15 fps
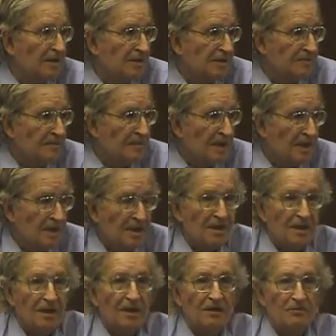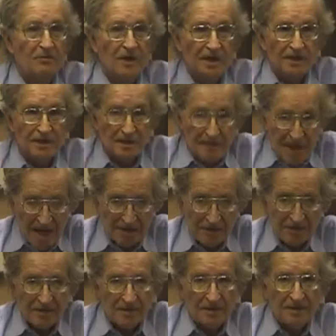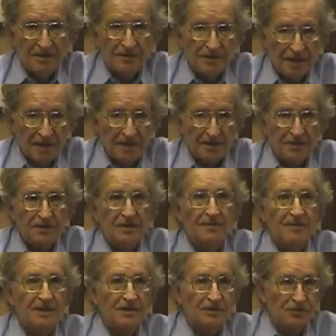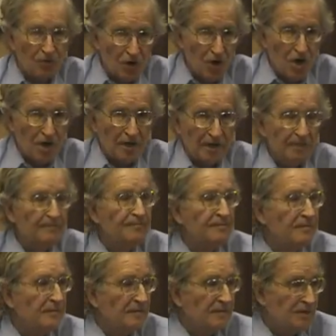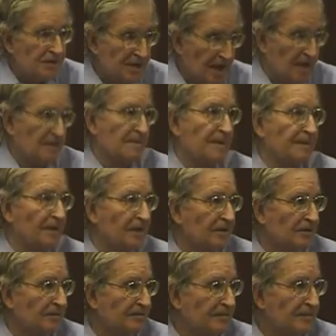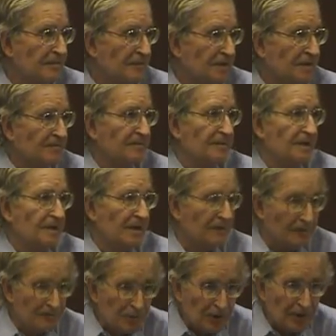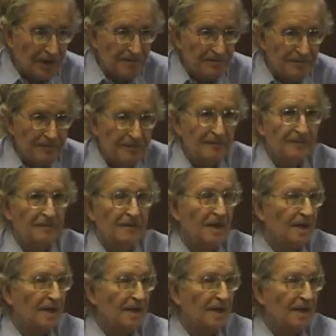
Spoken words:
When the master says something is wrong, it's down the memory hole. You know, doesn't get reported, and it's forgotten.